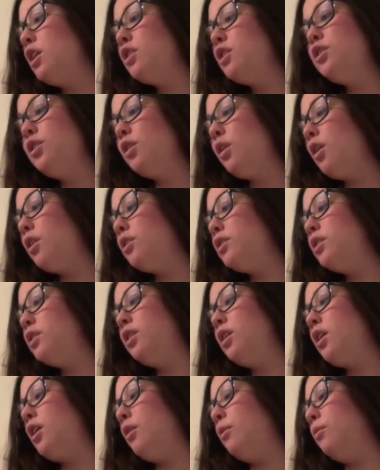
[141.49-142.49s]
You're on
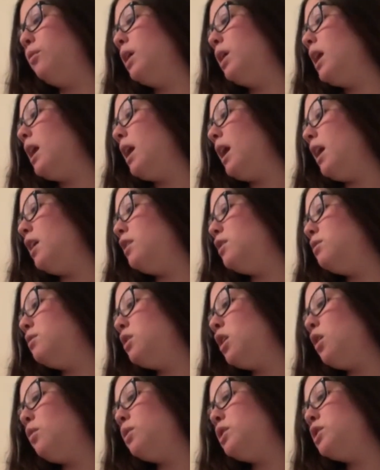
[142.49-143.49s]
your own, and you
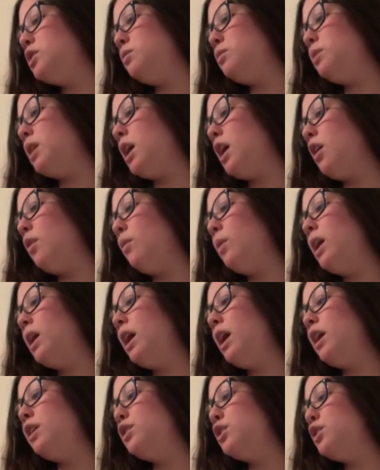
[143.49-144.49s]
know what you know,
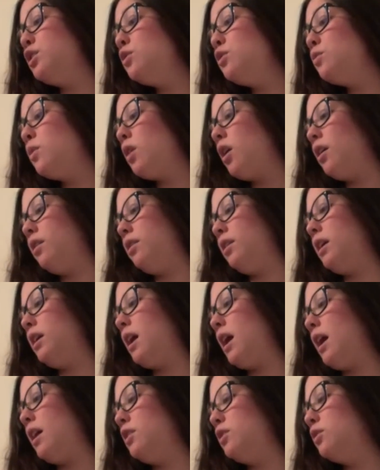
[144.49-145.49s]
and you are the
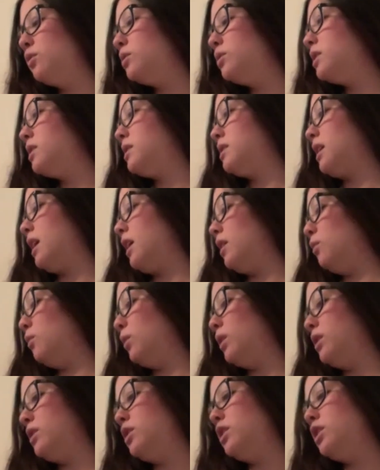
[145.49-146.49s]
guy, you'll decide
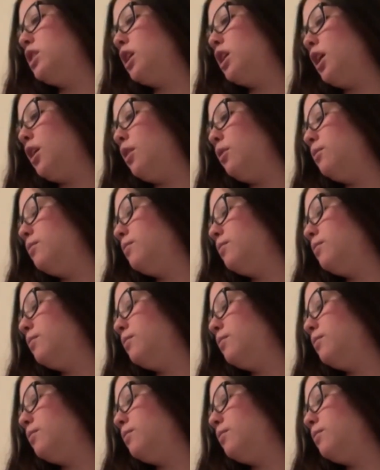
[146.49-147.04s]
where to go.